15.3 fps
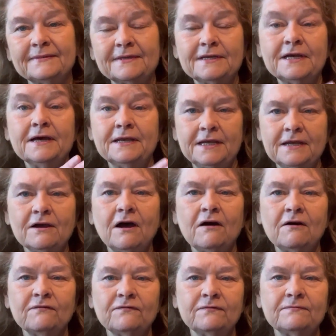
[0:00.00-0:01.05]
cutting
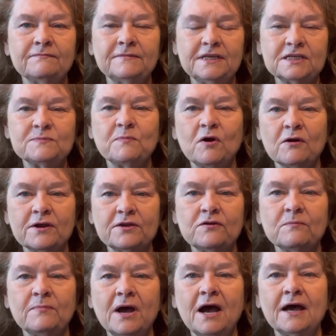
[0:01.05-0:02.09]
off this part of your
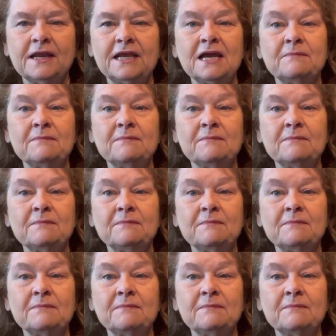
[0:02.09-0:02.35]
body.